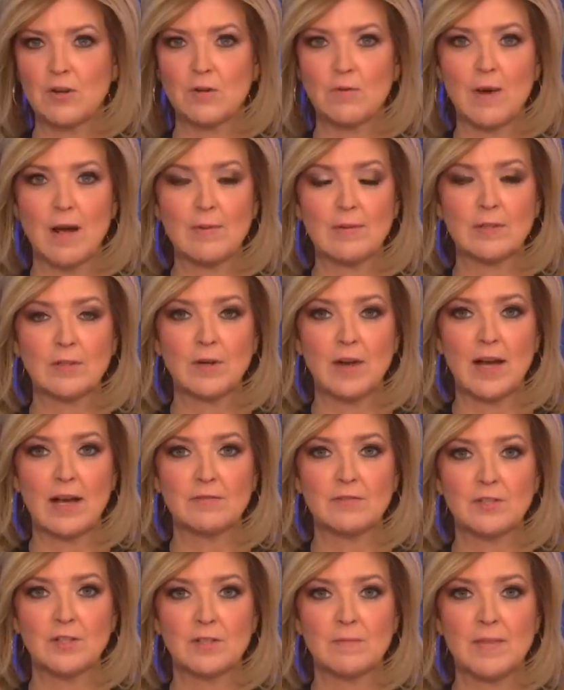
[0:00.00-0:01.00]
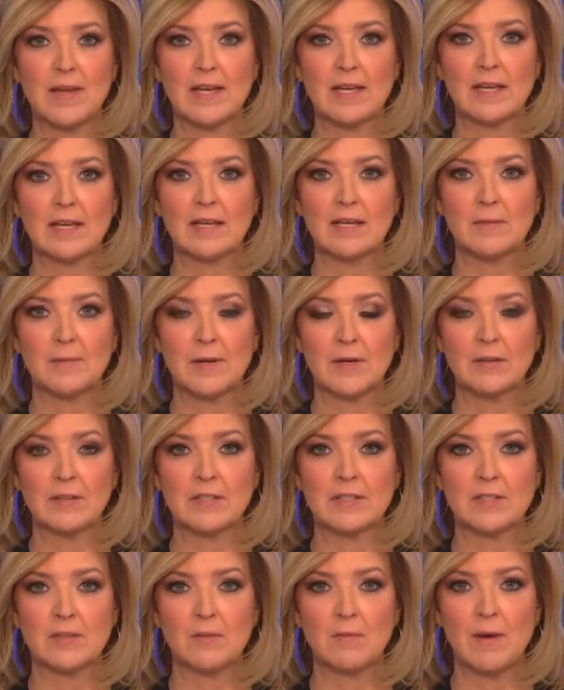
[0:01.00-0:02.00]
Robert Kraft could make an
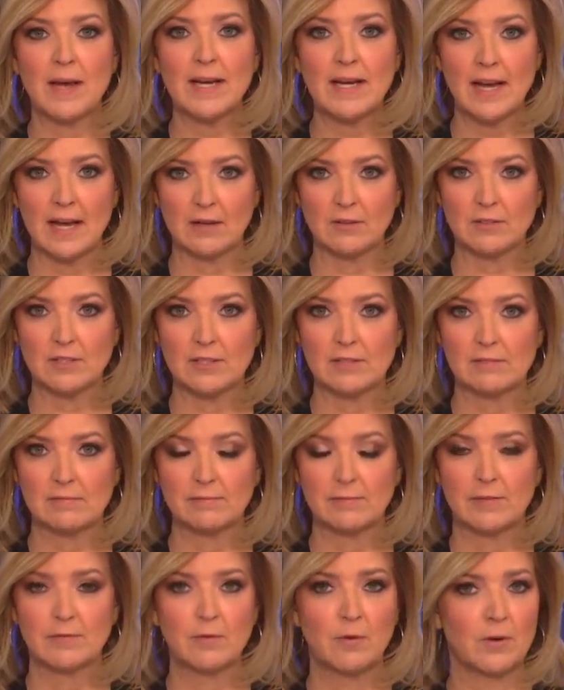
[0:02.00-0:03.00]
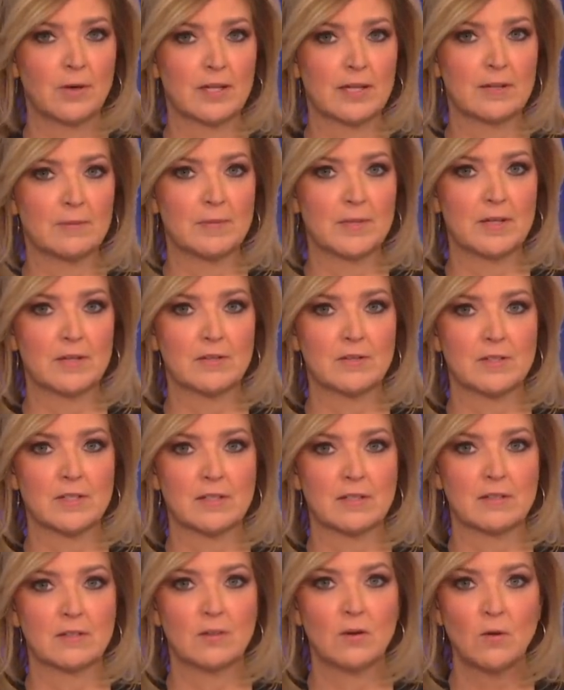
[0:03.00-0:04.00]
appearance at the White House before he appears
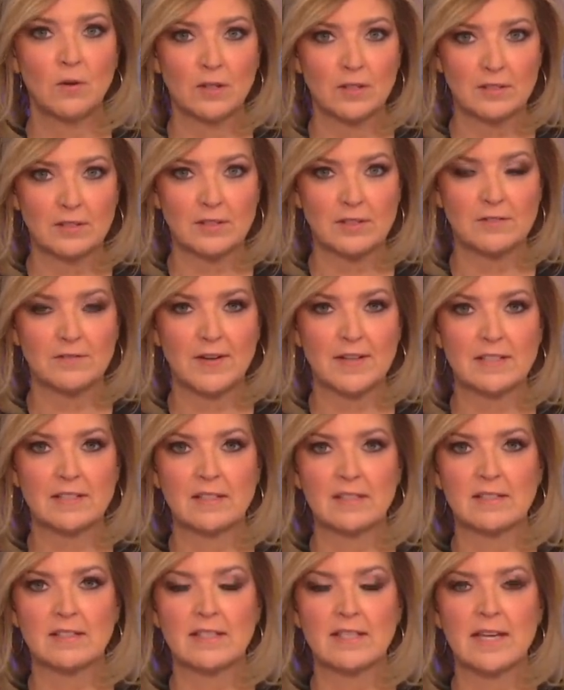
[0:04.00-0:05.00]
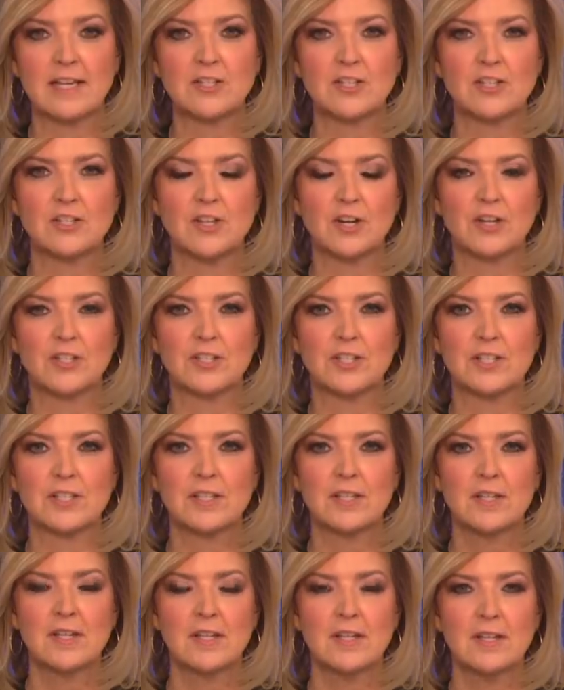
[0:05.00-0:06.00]
in court to face solicitation
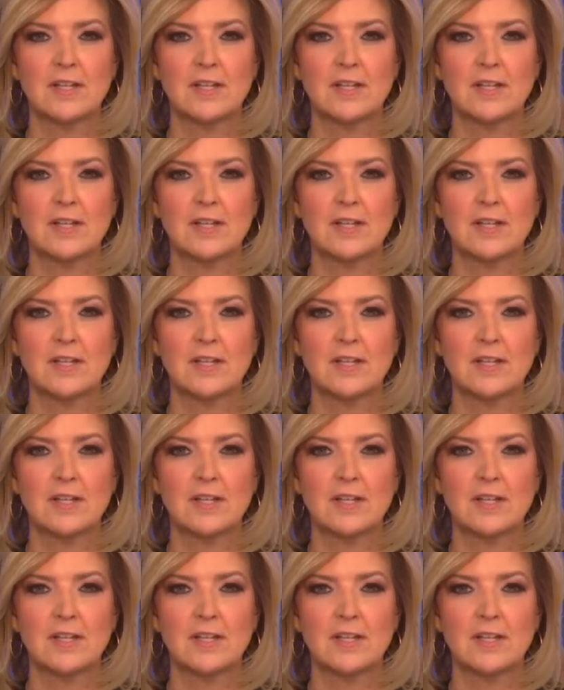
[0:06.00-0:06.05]
charges.